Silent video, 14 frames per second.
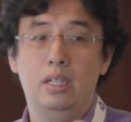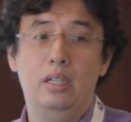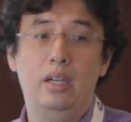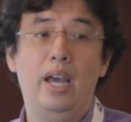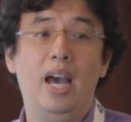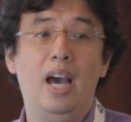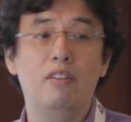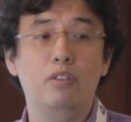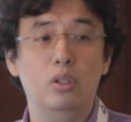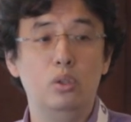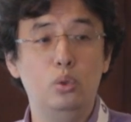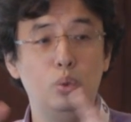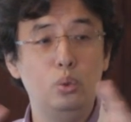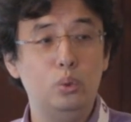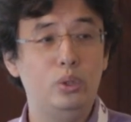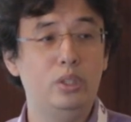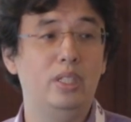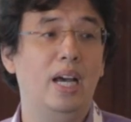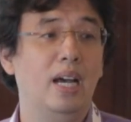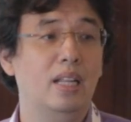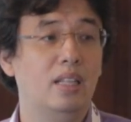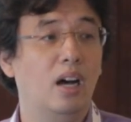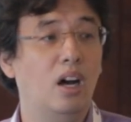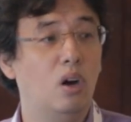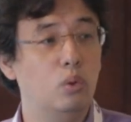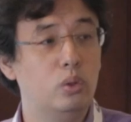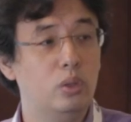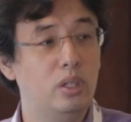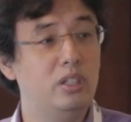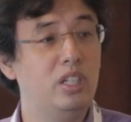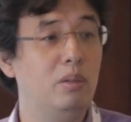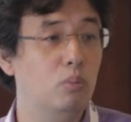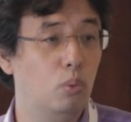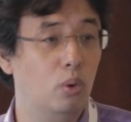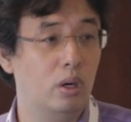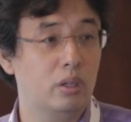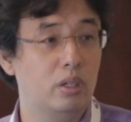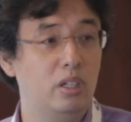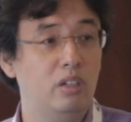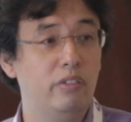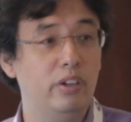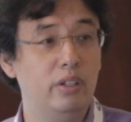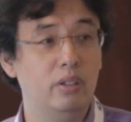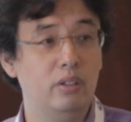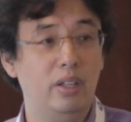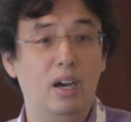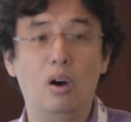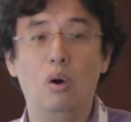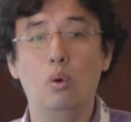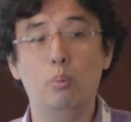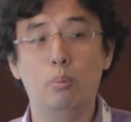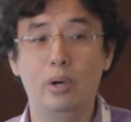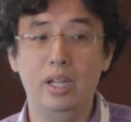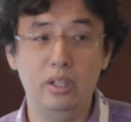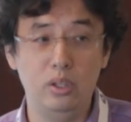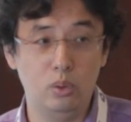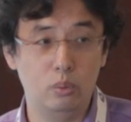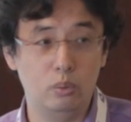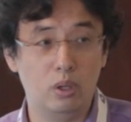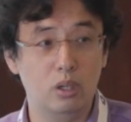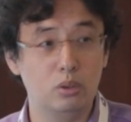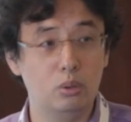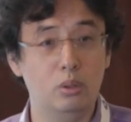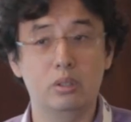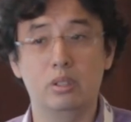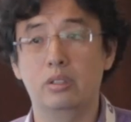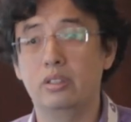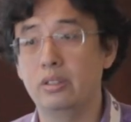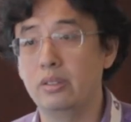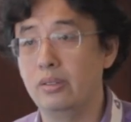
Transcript: have a rule set how the team work, even they are all brand new outsourcers.